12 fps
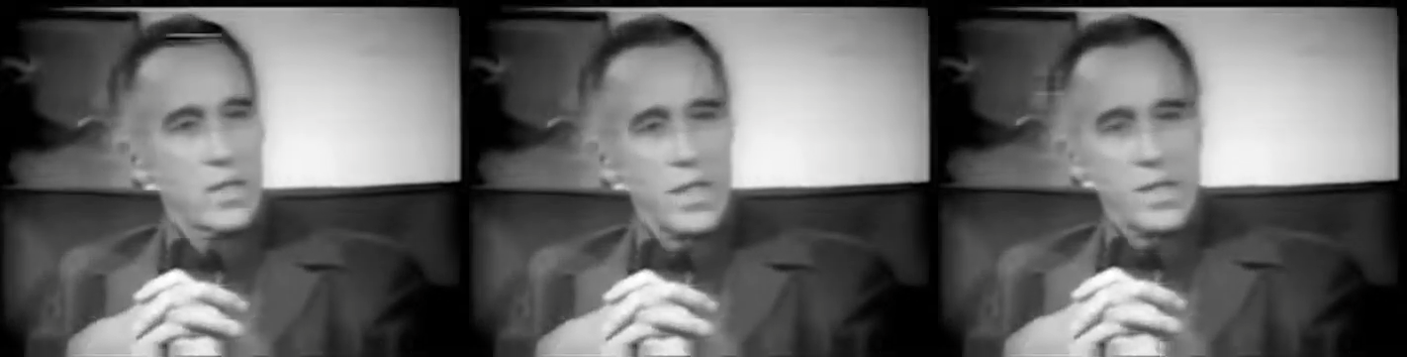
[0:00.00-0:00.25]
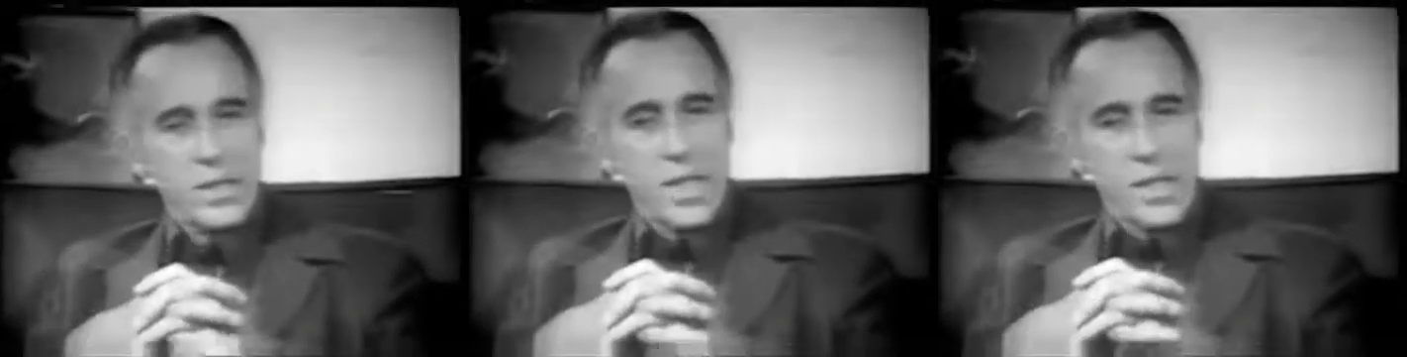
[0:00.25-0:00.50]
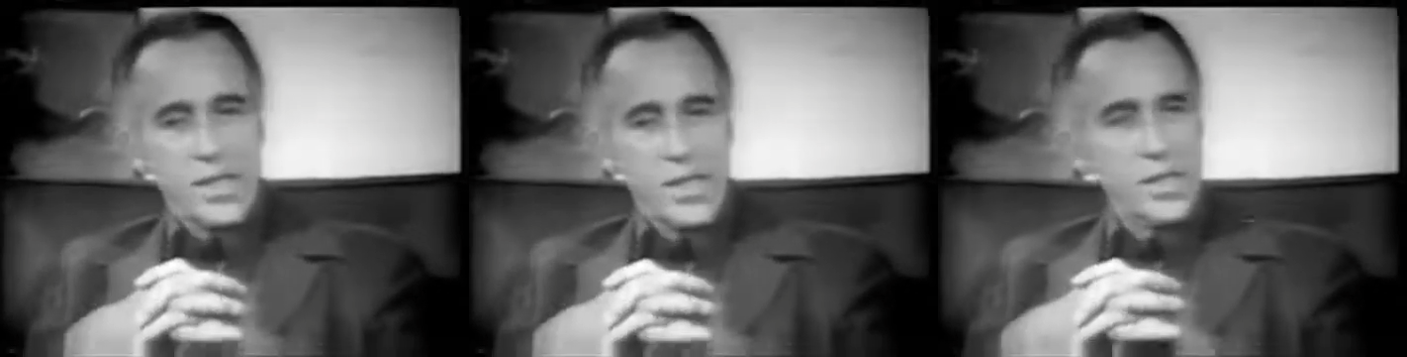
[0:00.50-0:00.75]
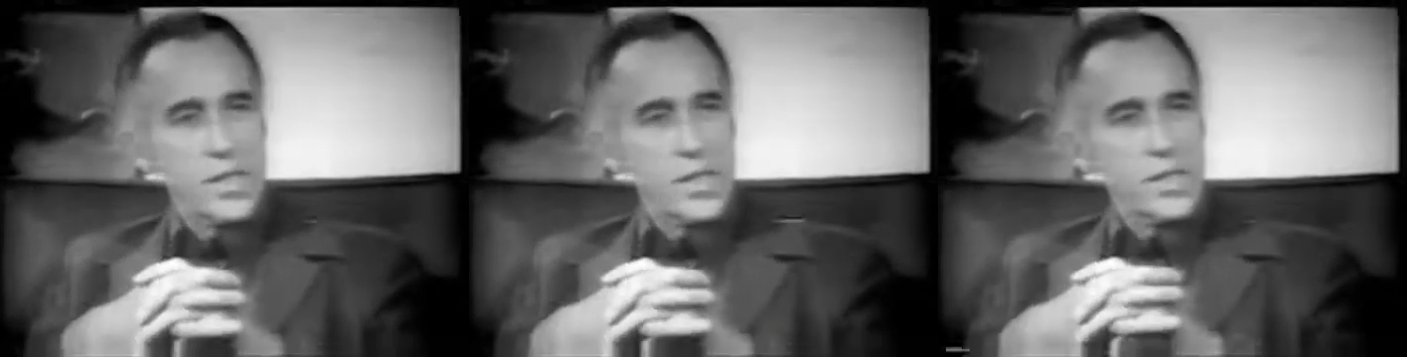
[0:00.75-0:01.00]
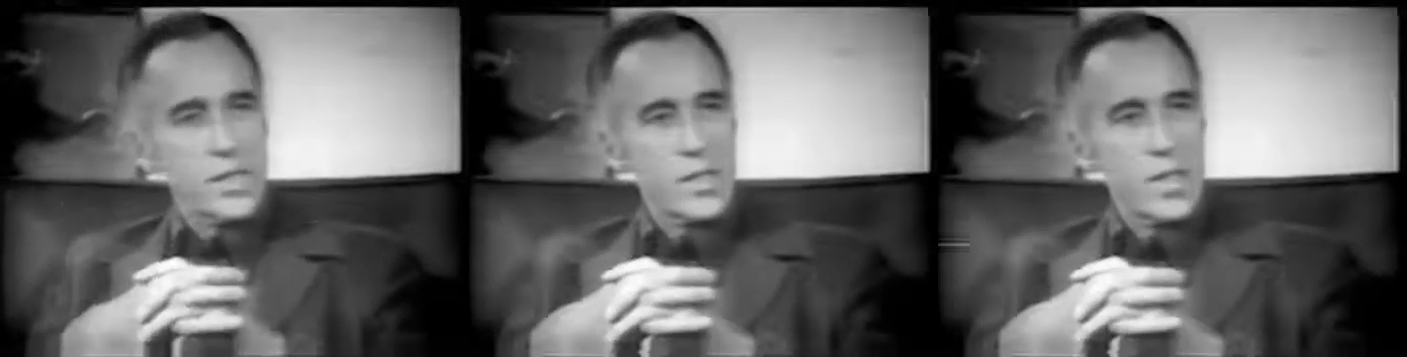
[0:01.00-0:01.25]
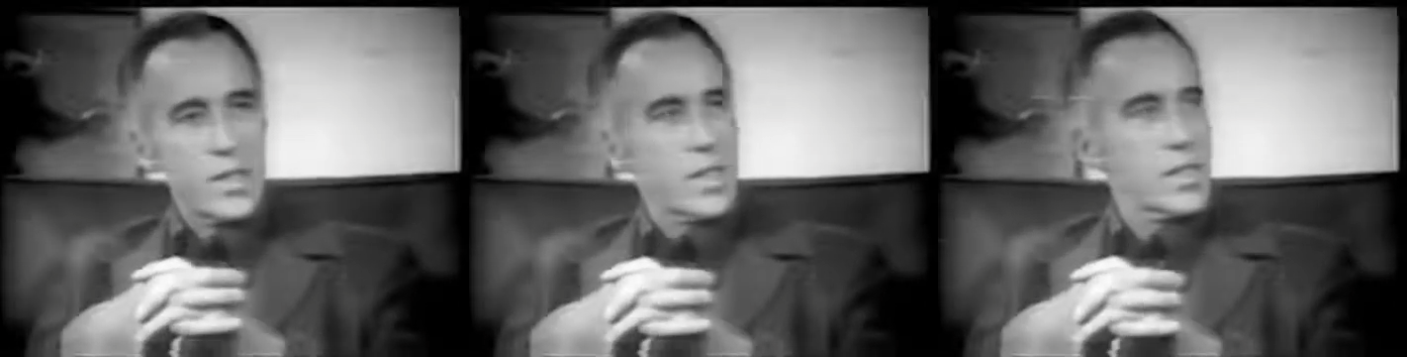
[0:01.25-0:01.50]
It does exist.
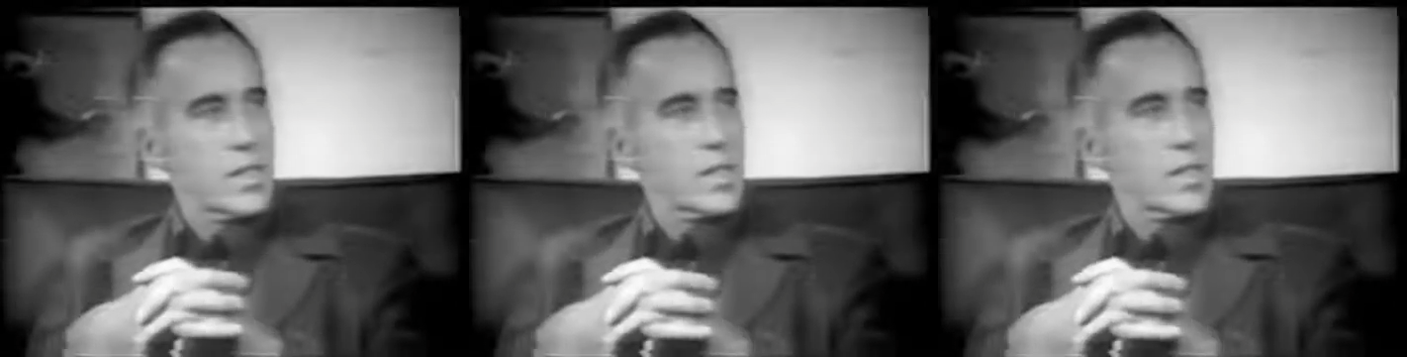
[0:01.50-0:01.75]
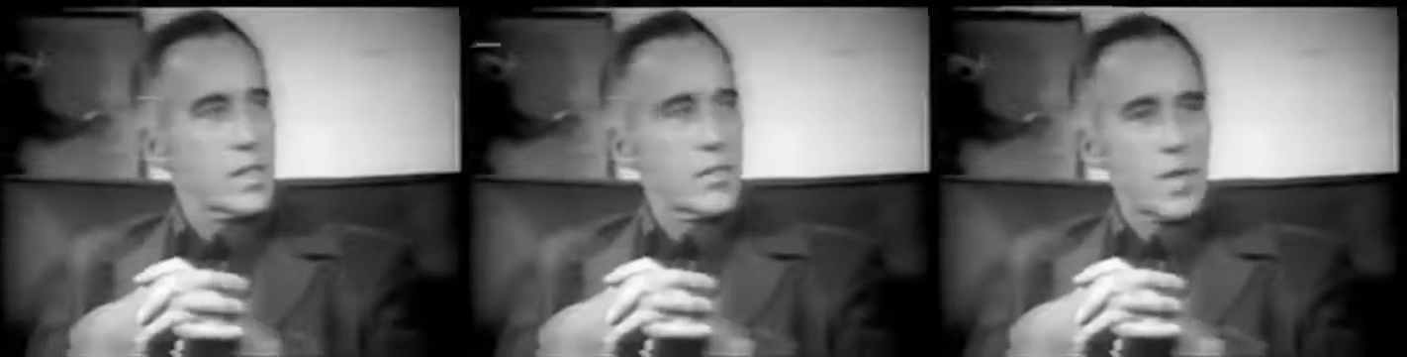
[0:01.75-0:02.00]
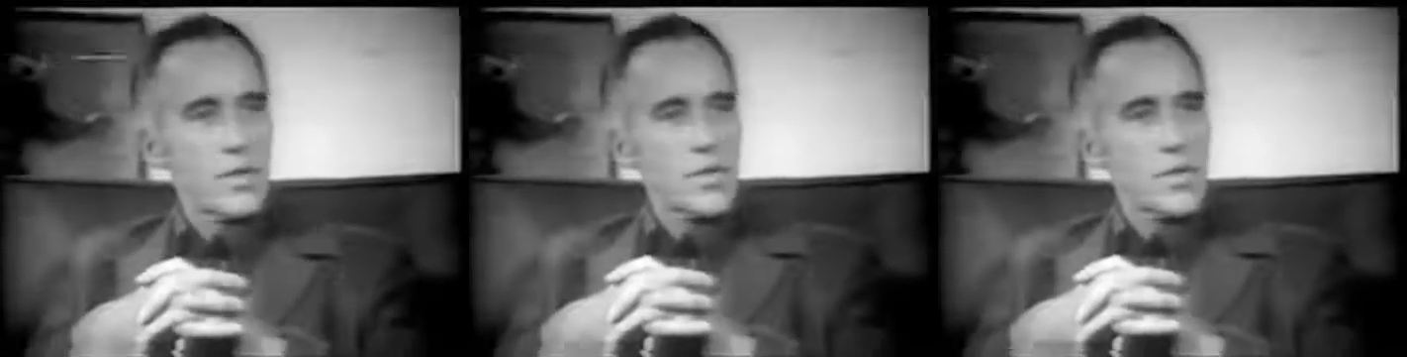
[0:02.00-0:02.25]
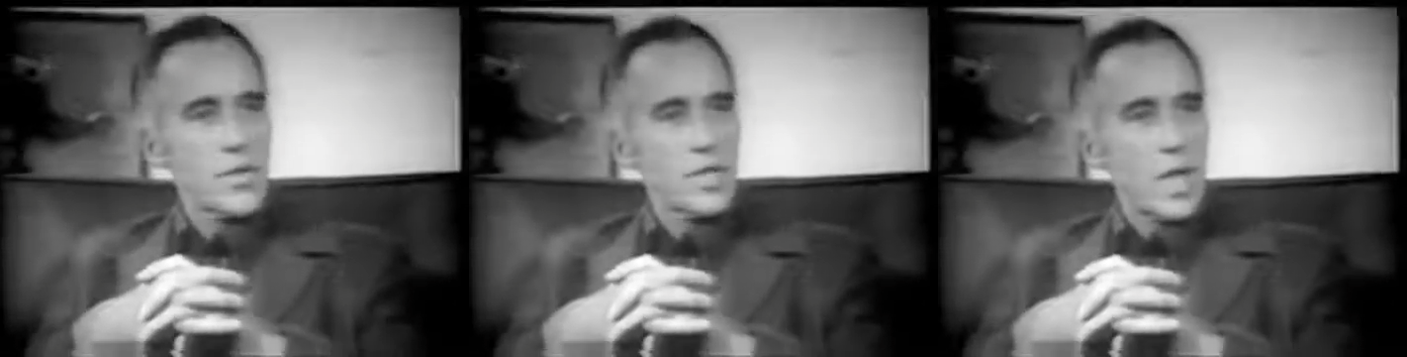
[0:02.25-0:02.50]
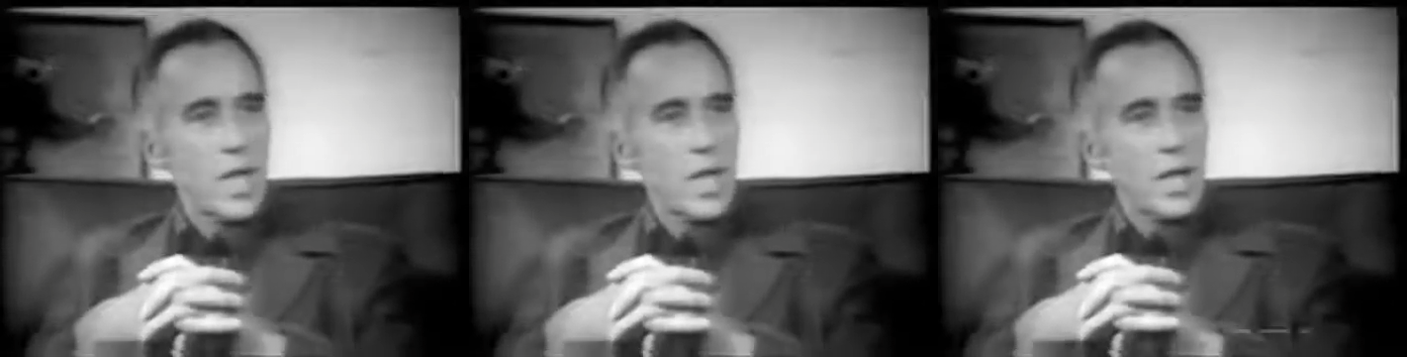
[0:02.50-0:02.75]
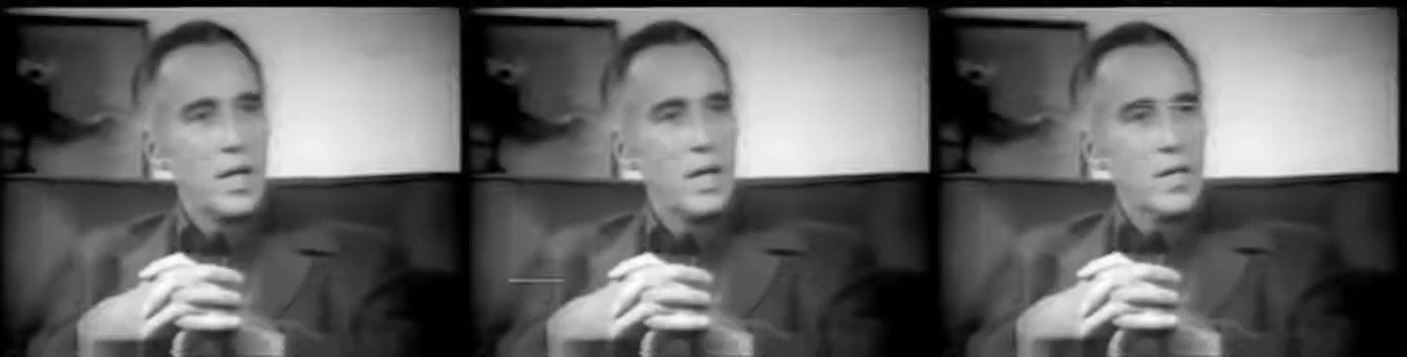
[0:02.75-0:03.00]
It exists around us
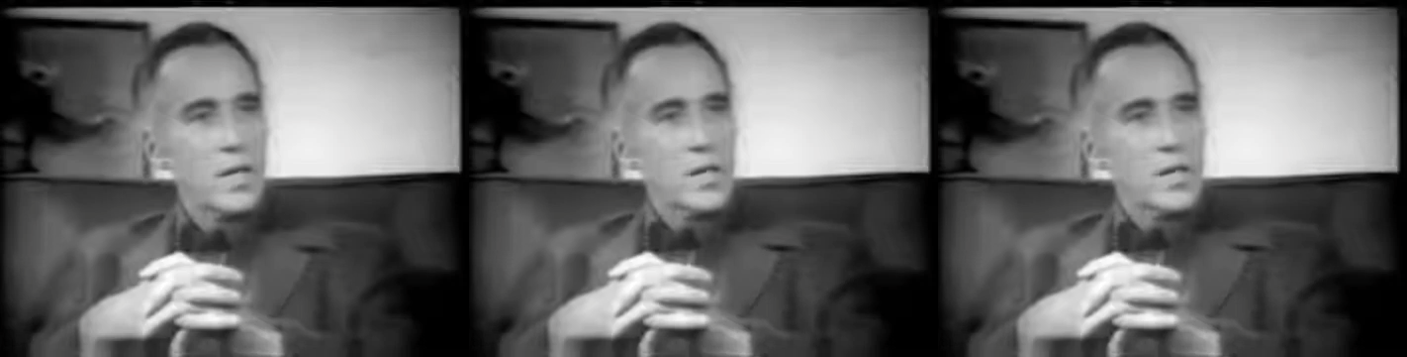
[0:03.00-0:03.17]
today.